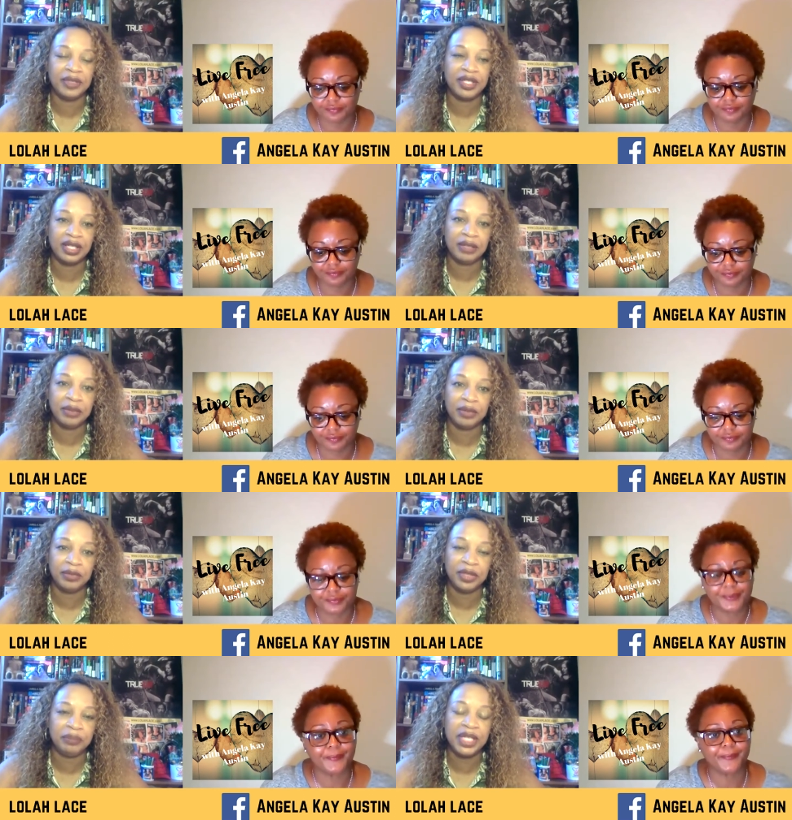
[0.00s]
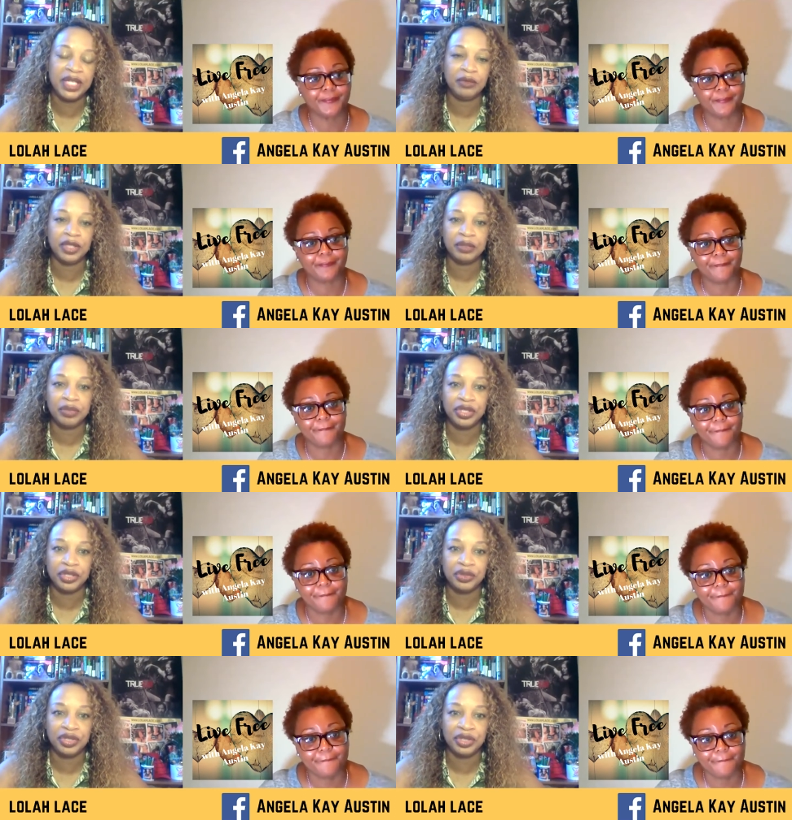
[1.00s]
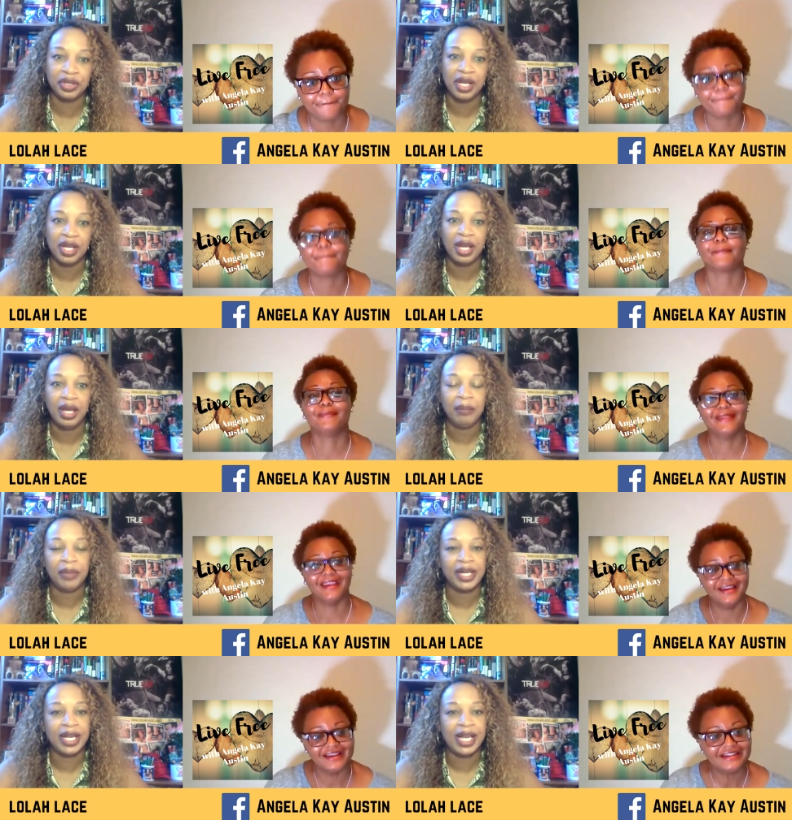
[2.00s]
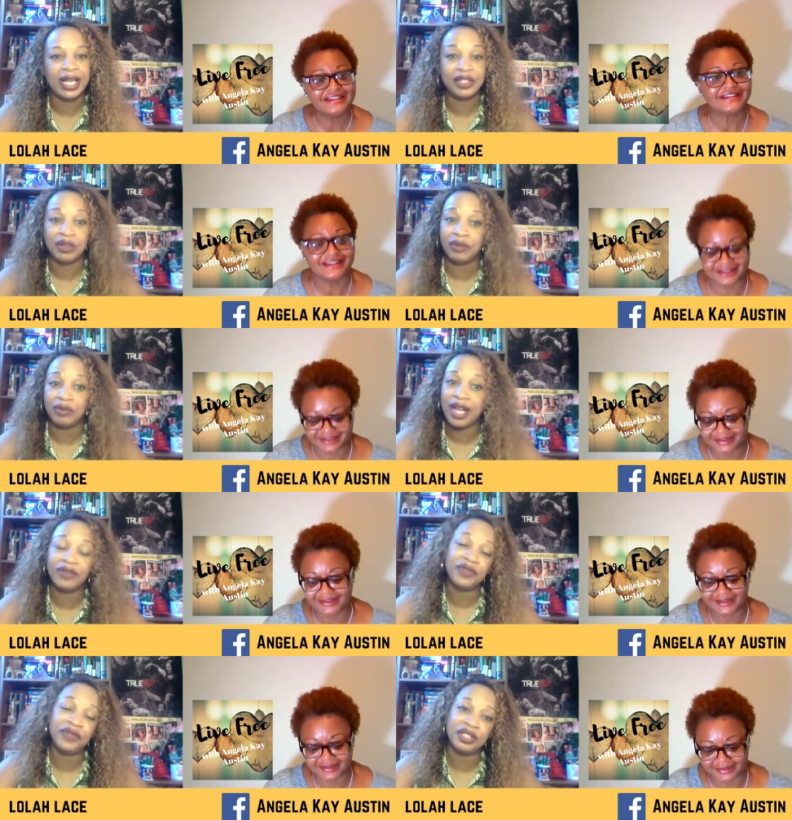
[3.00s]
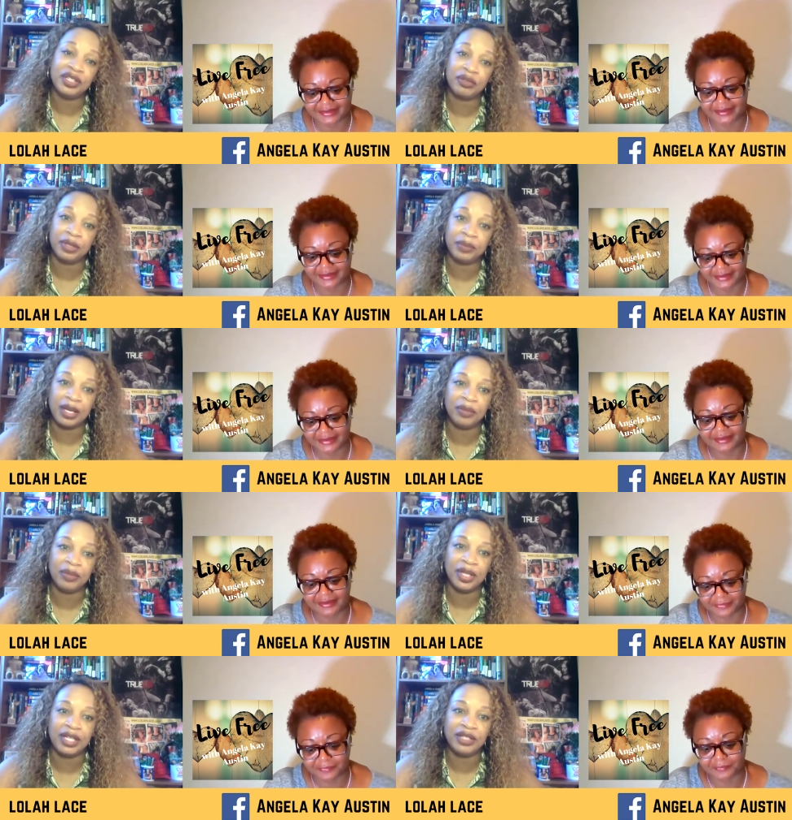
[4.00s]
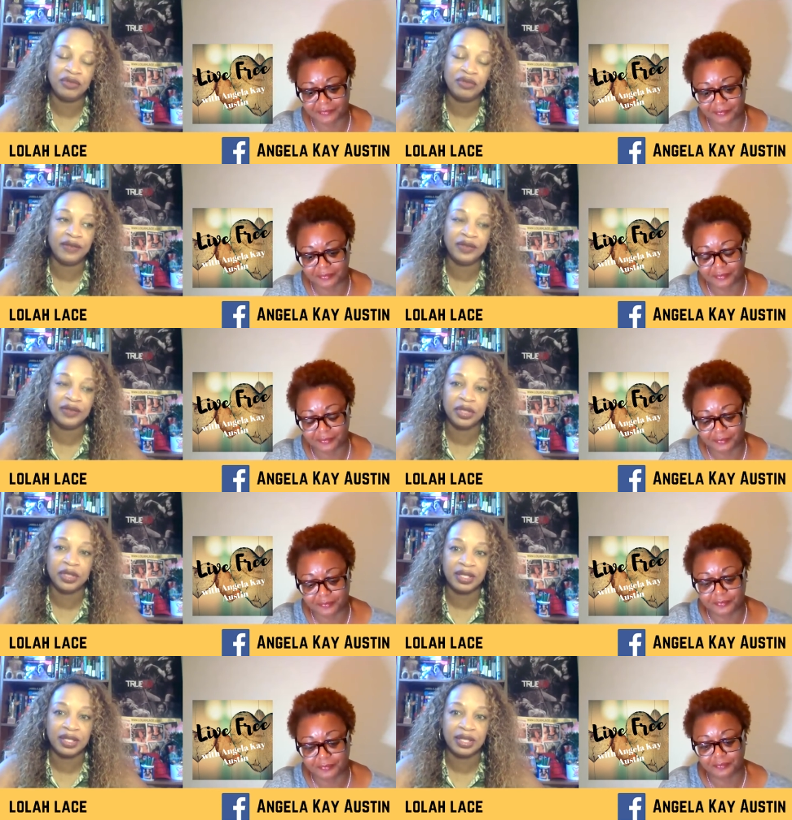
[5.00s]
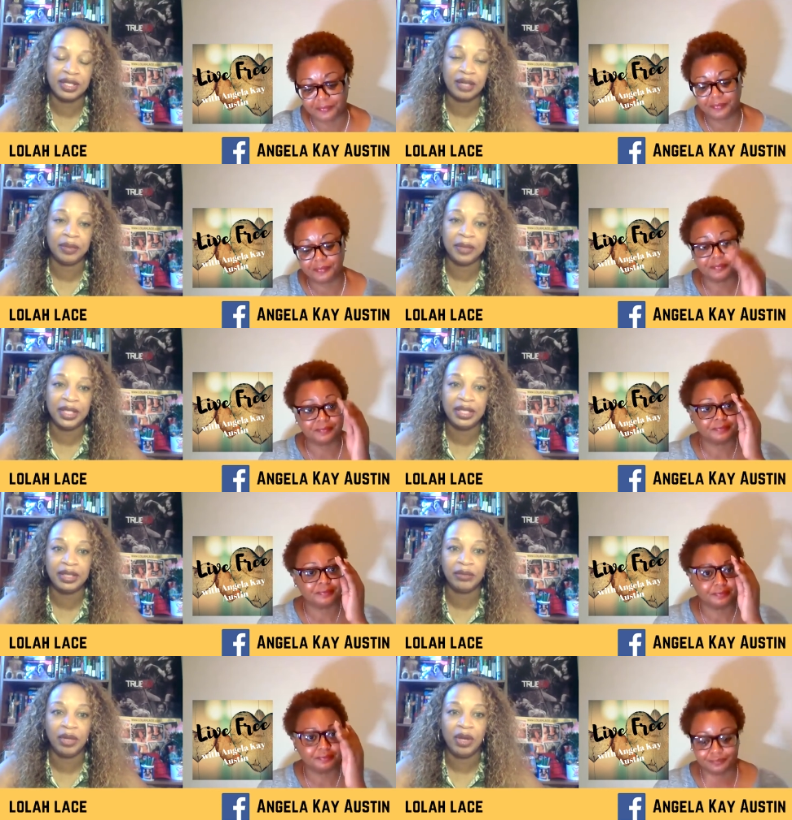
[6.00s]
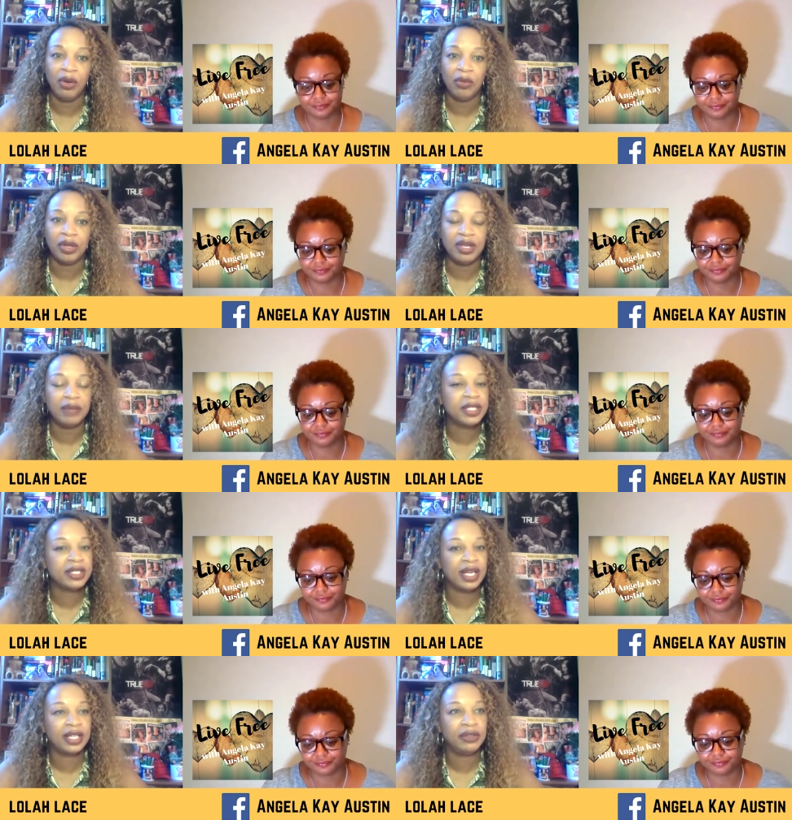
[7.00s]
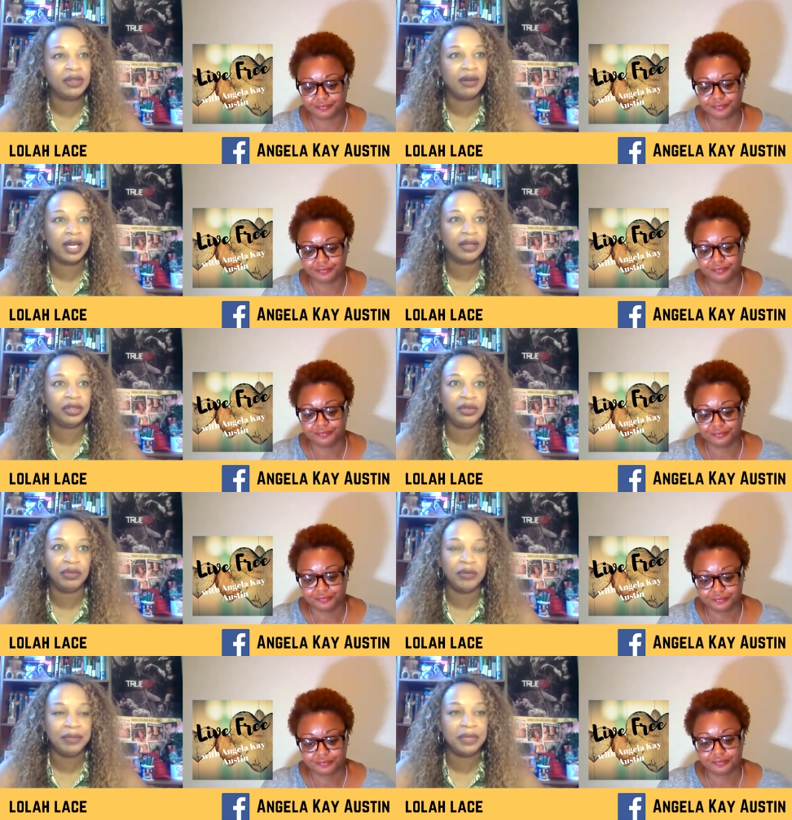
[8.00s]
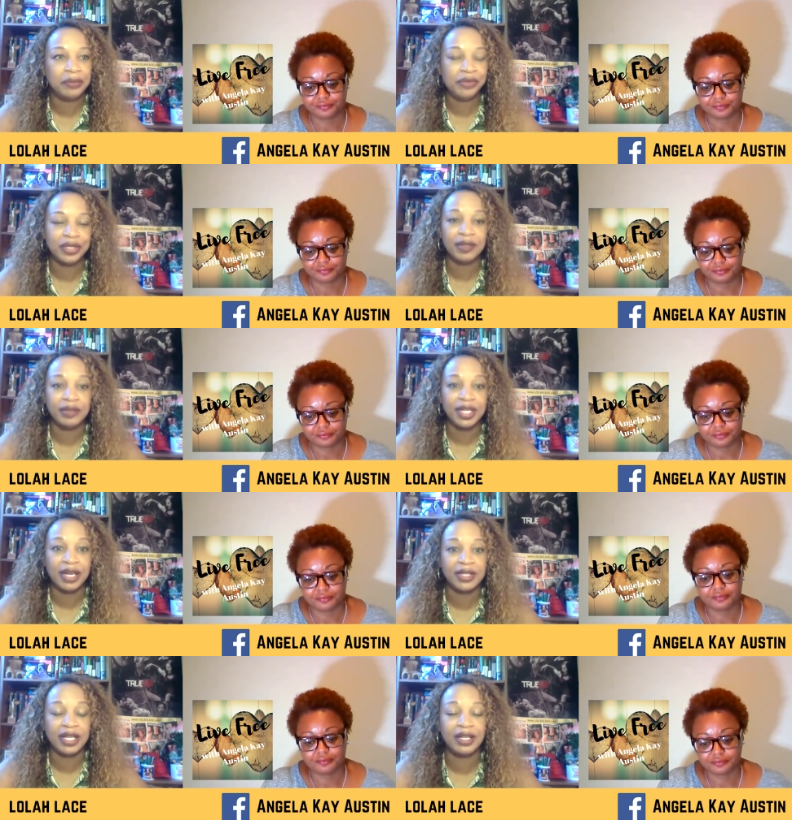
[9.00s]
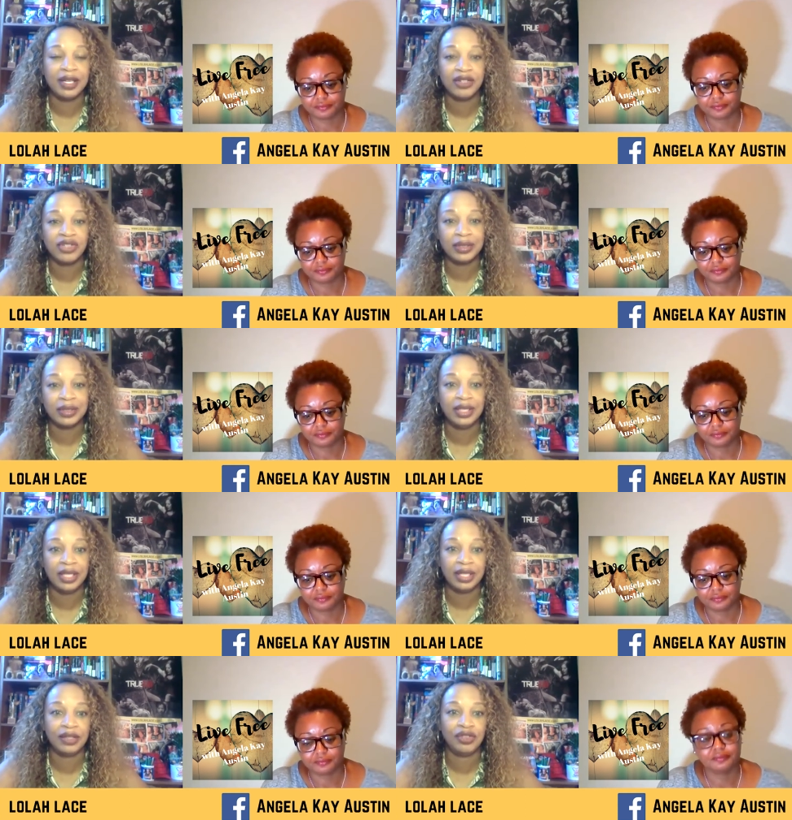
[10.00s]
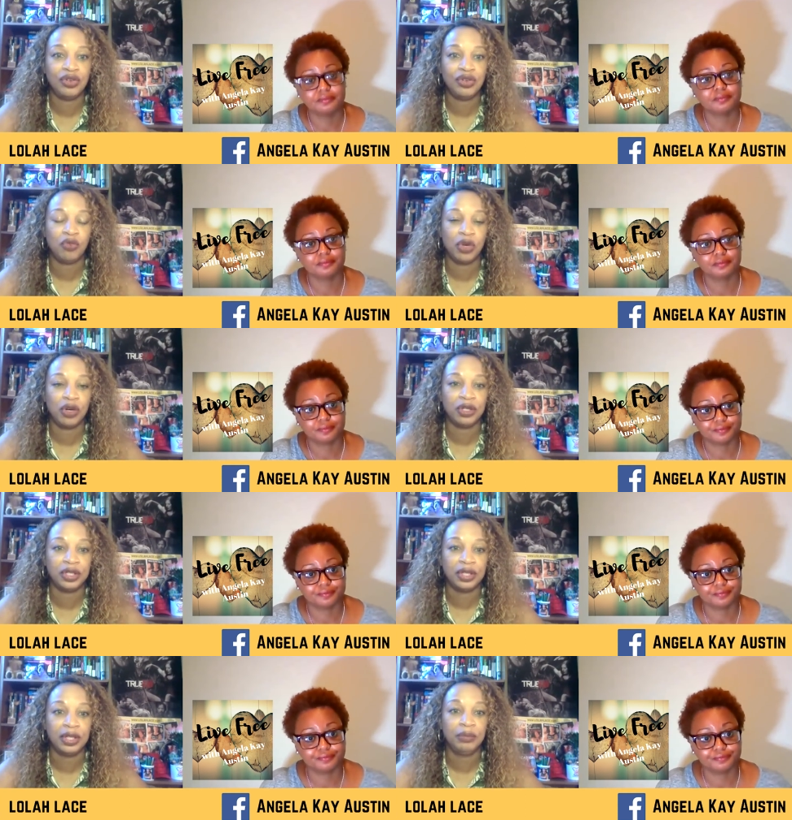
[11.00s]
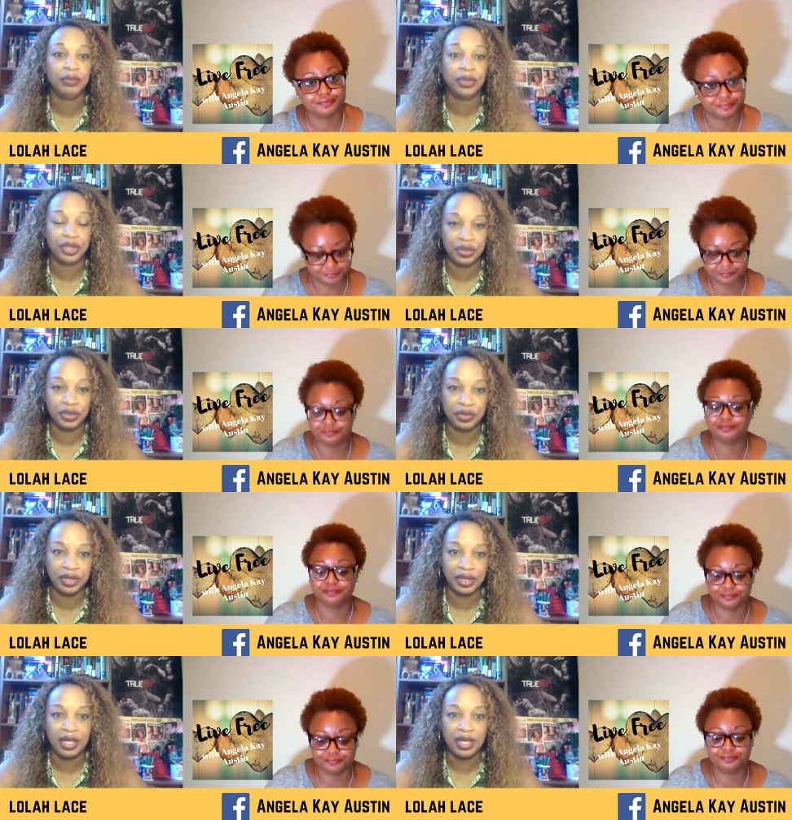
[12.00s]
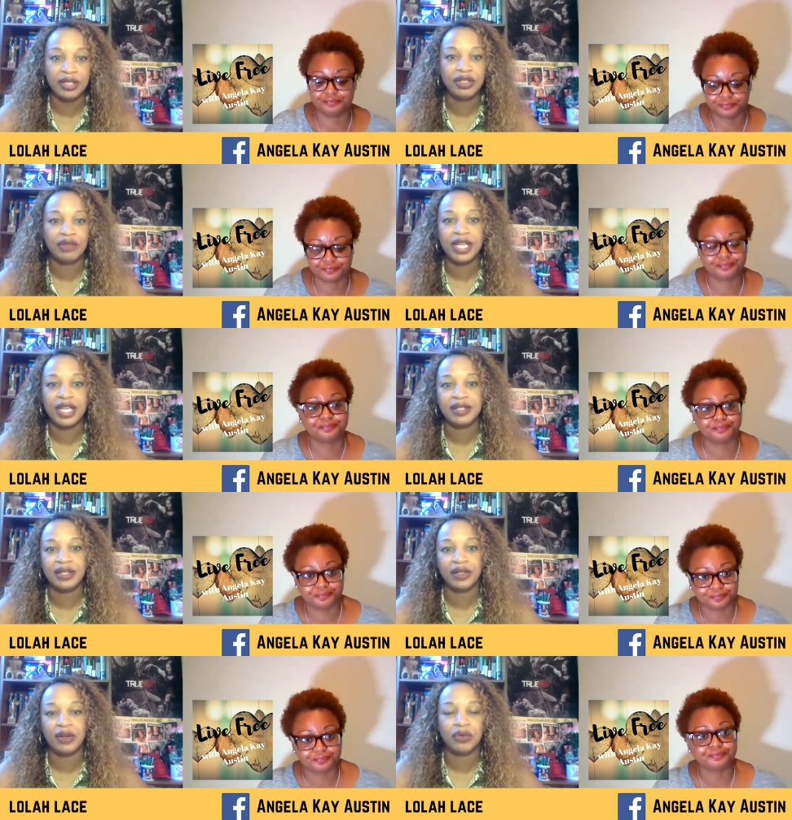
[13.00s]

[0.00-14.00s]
Speaker 1: up a meeting with a producer but I, I don't have a finished script yet but i do definitely want to set, set up a meeting with him because i you know how you meet people and sometimes they can actually get your work produced so that is the goal